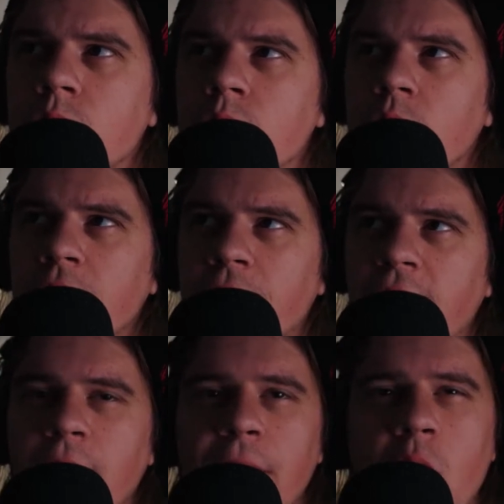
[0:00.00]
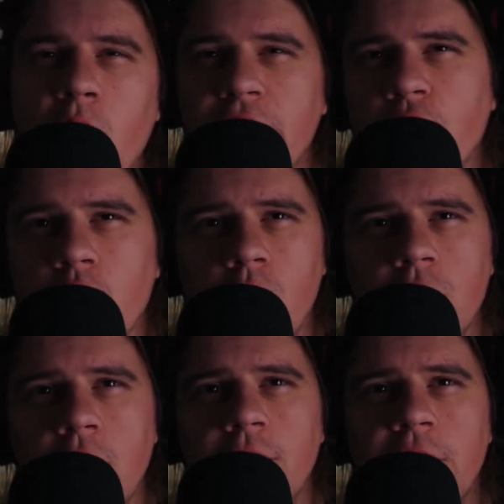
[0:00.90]
think about what your goals
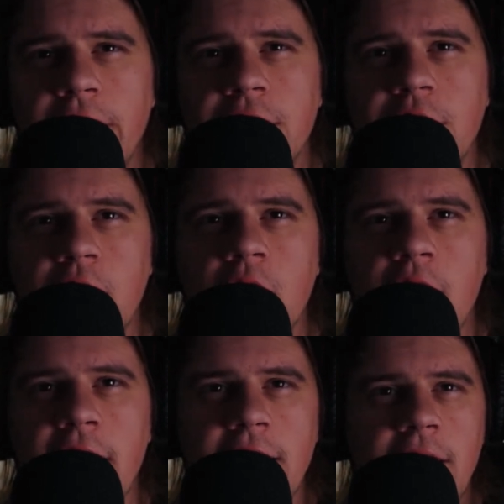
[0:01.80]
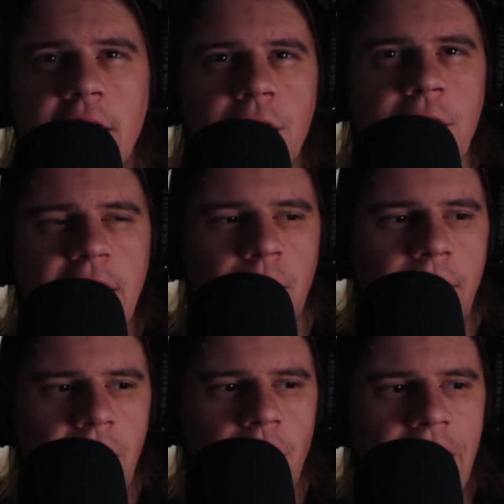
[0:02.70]
are for next year, and then think
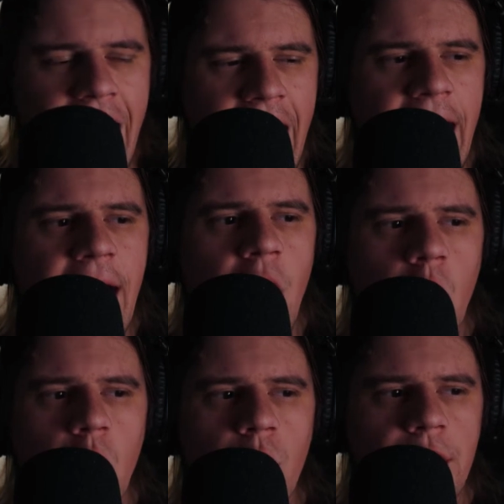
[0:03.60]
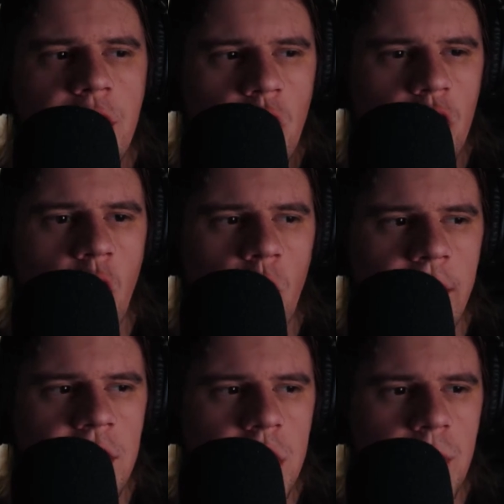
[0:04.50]
about how you're going
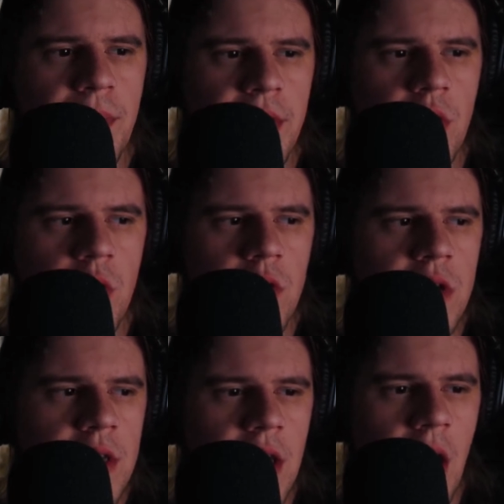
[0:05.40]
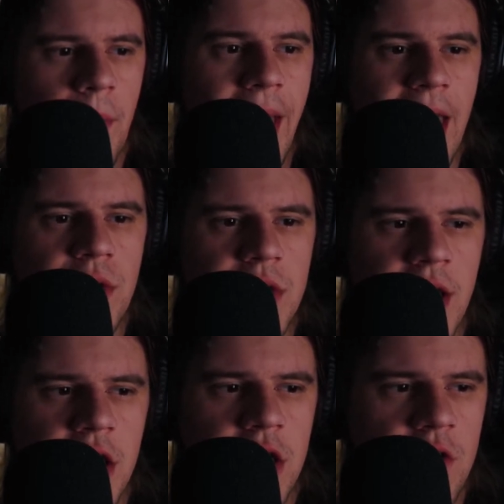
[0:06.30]
to build a battle
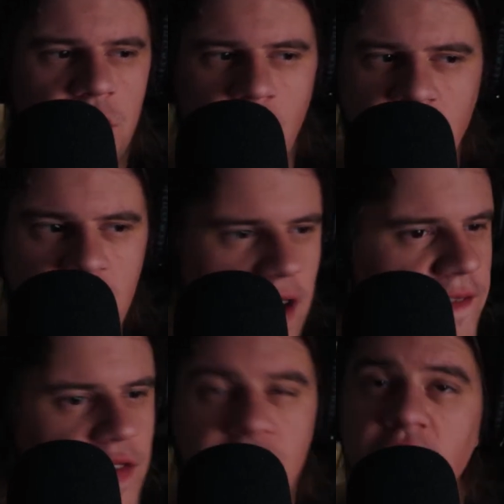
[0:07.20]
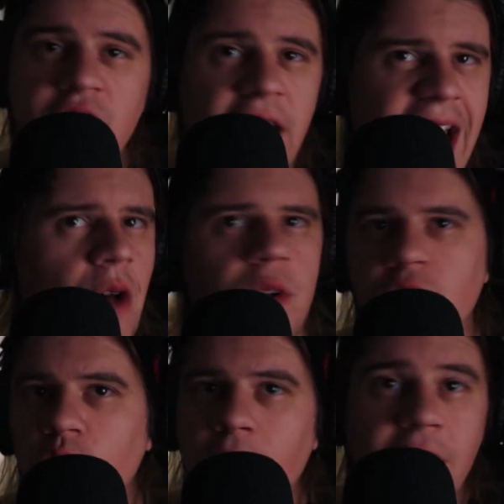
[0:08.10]
station so your stuff is just out,
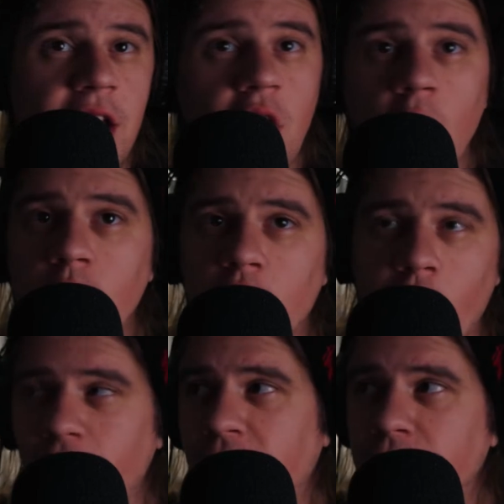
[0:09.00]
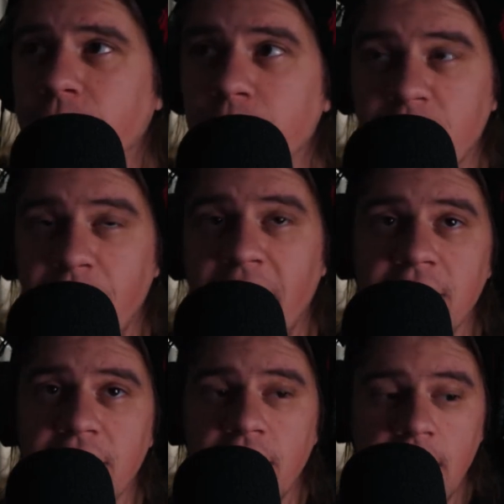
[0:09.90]
it's ready to go. Carve out some
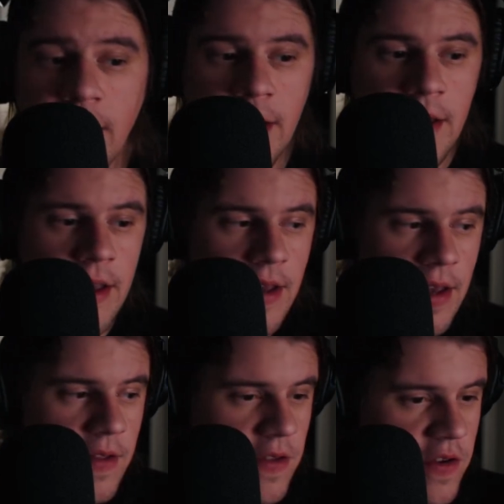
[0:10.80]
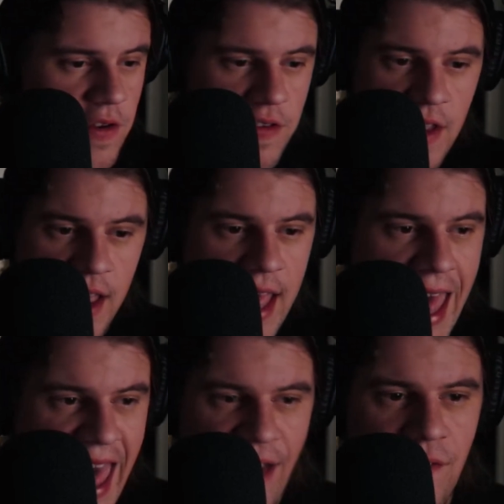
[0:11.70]
space to just
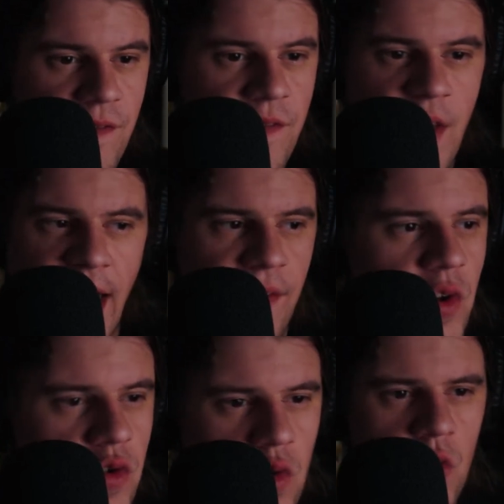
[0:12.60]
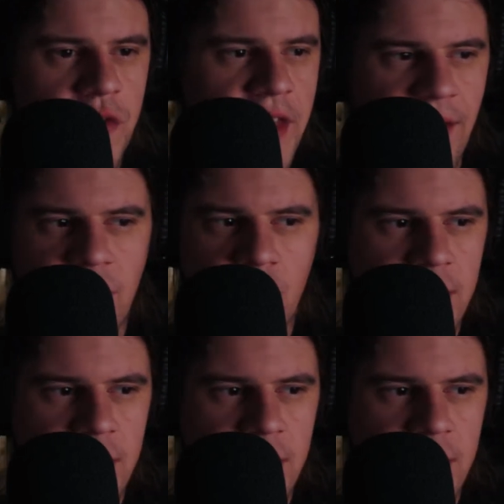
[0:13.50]
have your tools, have your